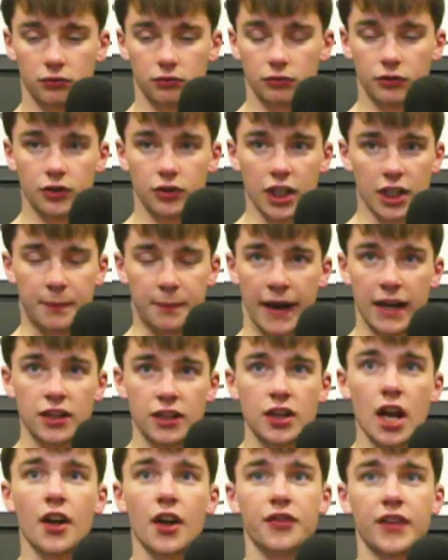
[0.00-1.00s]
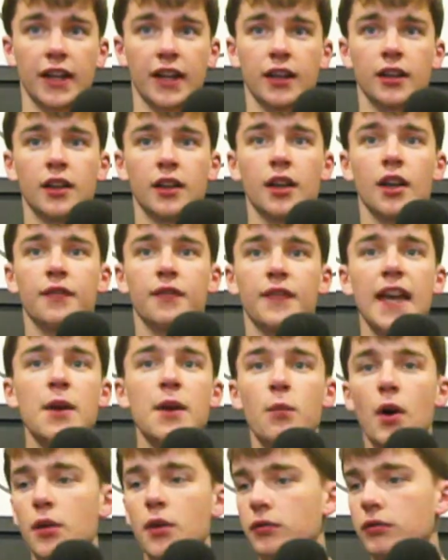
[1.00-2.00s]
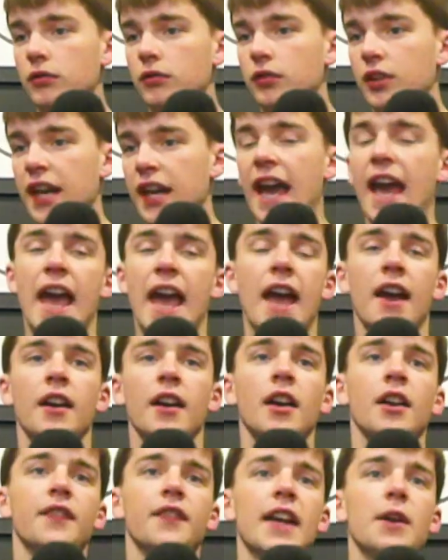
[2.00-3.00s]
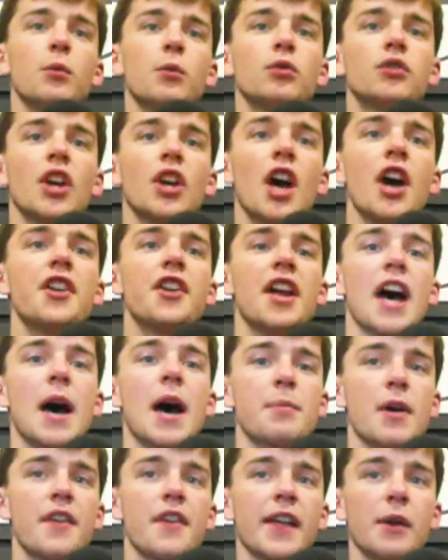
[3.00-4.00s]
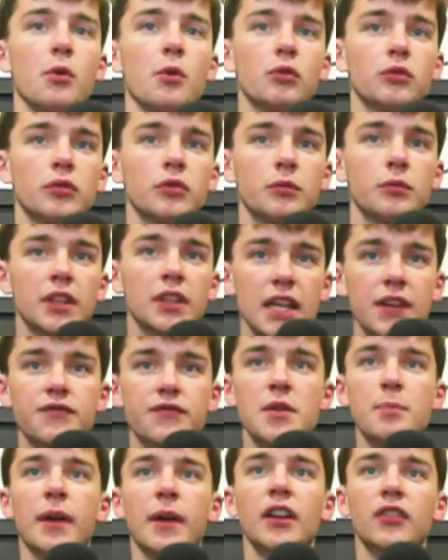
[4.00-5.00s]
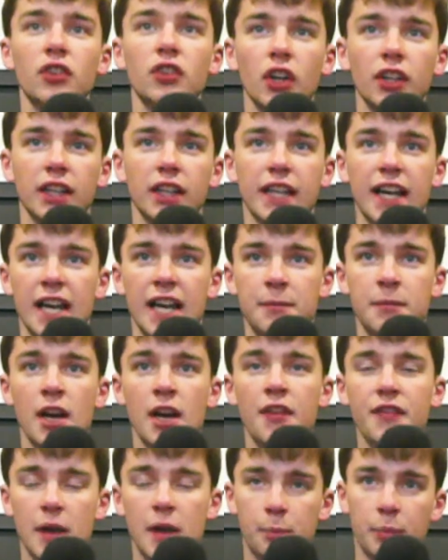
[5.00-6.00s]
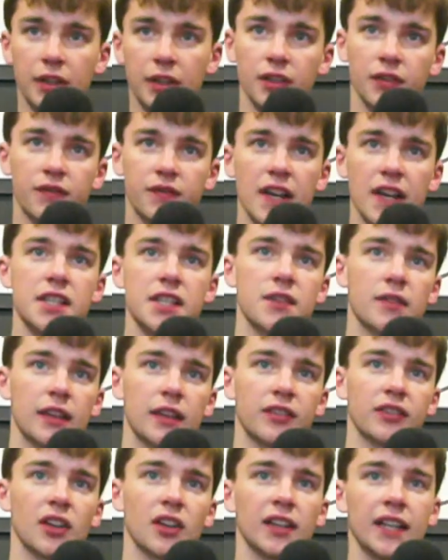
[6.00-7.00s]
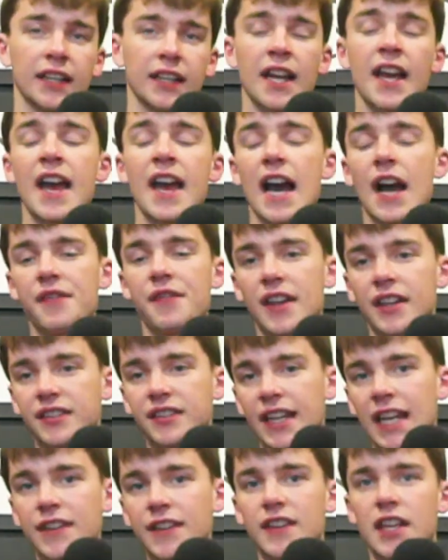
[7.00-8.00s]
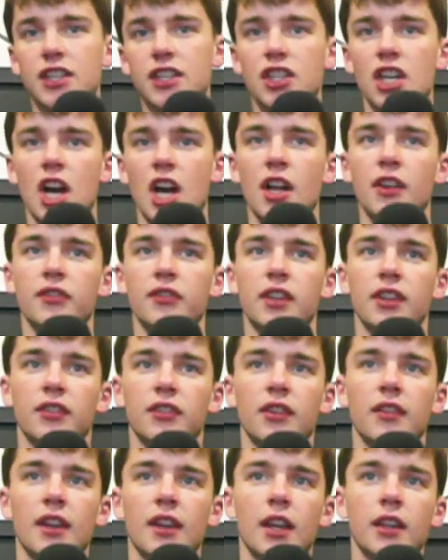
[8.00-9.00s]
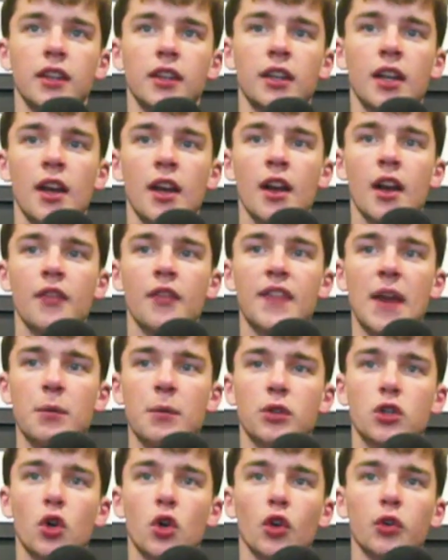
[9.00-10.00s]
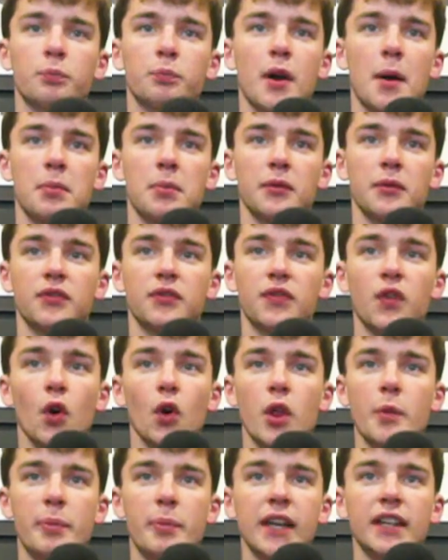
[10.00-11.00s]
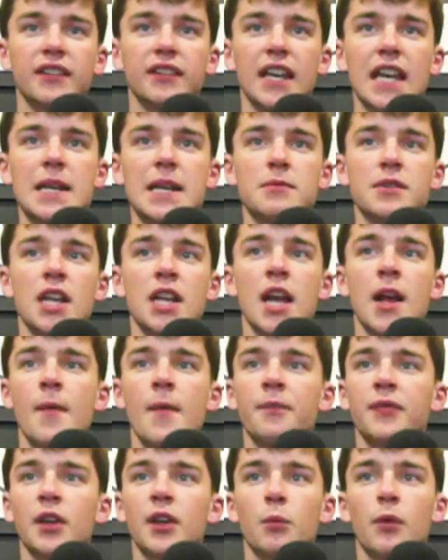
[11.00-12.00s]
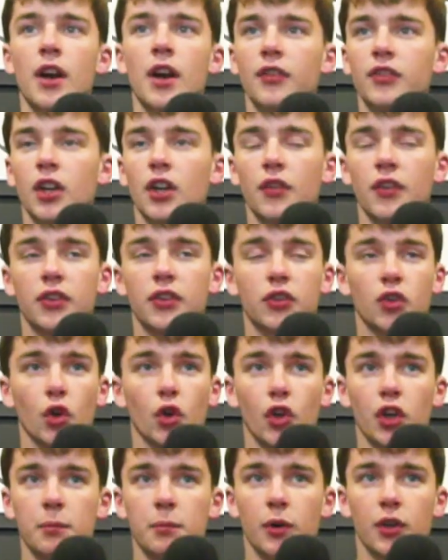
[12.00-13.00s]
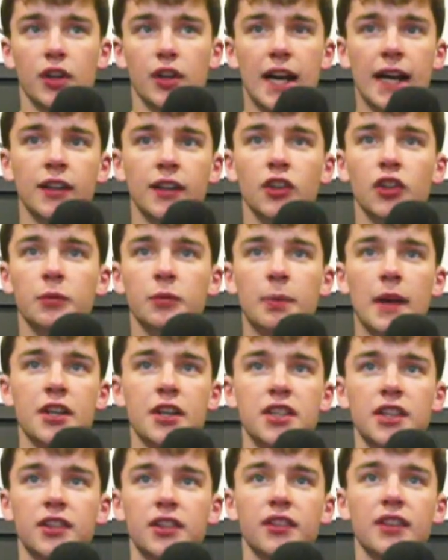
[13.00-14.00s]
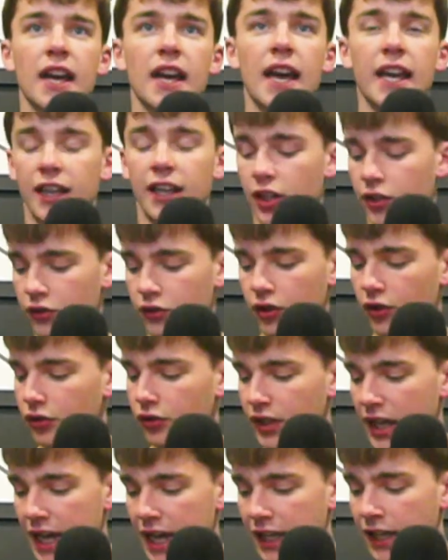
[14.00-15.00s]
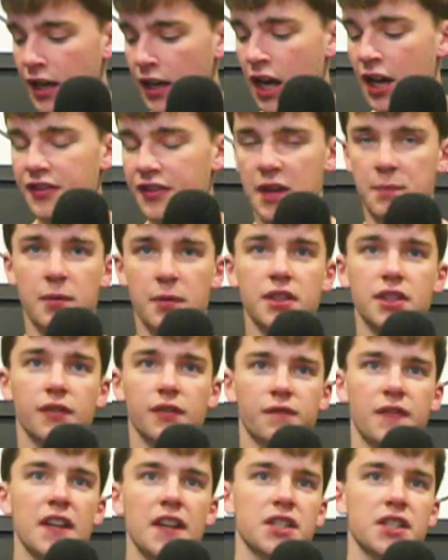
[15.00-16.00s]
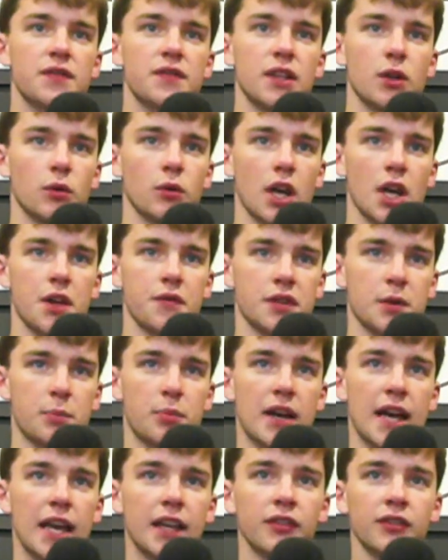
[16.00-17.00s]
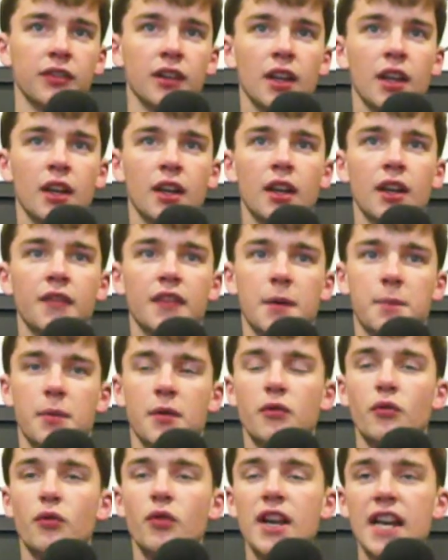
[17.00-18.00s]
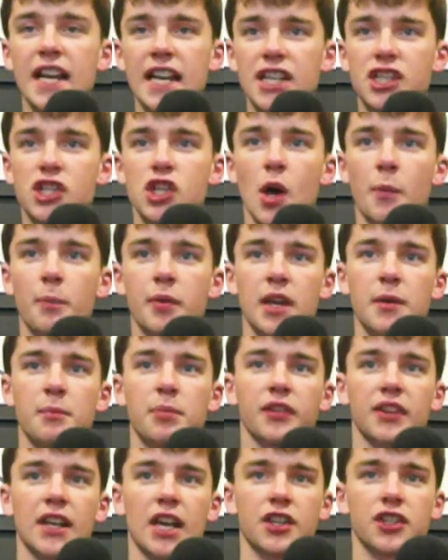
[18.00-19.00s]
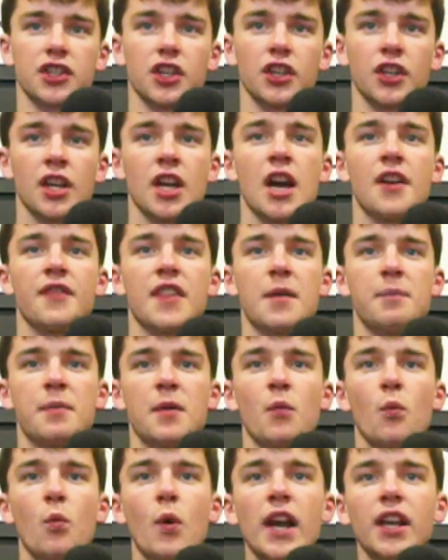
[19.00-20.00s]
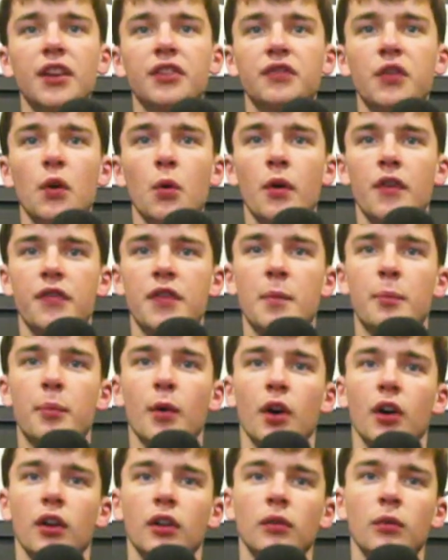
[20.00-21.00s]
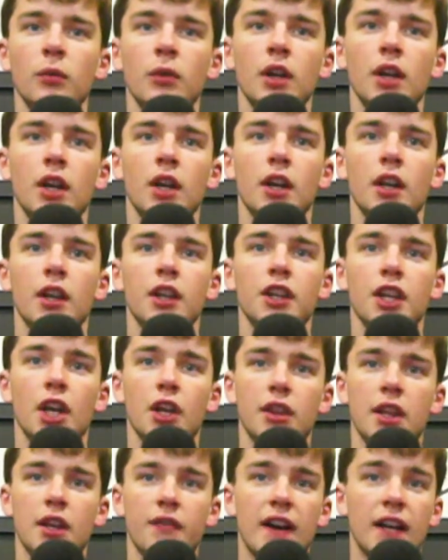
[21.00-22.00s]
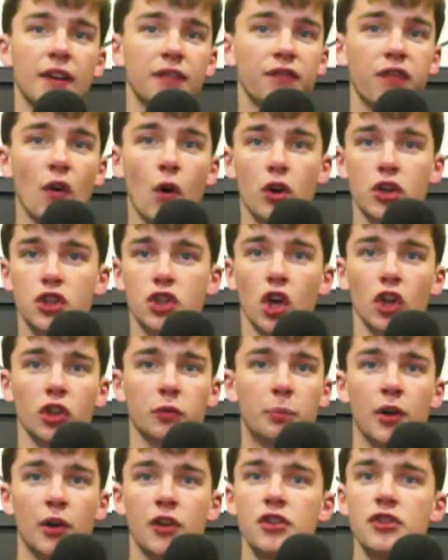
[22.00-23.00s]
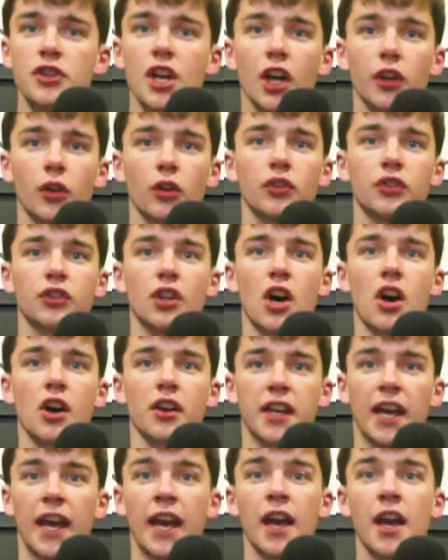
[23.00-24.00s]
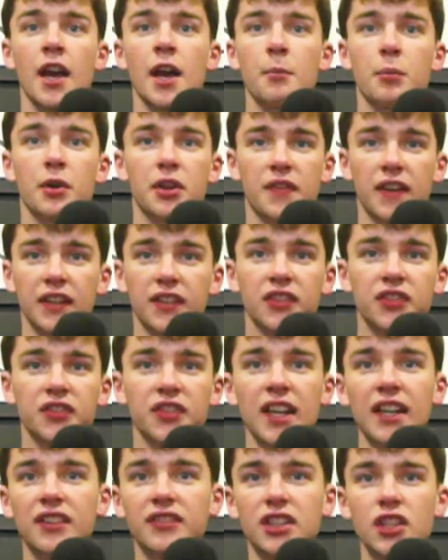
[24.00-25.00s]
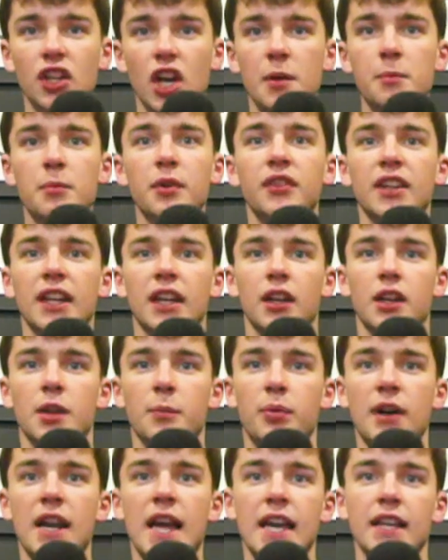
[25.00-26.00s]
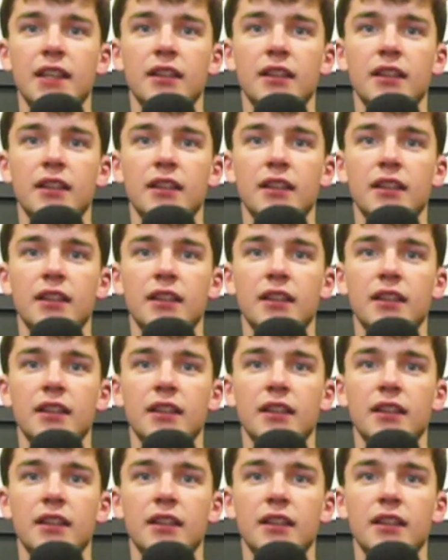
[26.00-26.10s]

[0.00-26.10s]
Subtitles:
expecting nothing. They won't care. They will turn up and they will give the big side a game. They'd be defensively solid and they'd take their chances and they would cause problems for the big teams. Whereas at this tournament, and especially today, as you say, they've been defensively all over the place. They've been really sloppy in possession. They've been wasteful with the ball. They've had 4 shots but none on target, but they've had 69% of the play.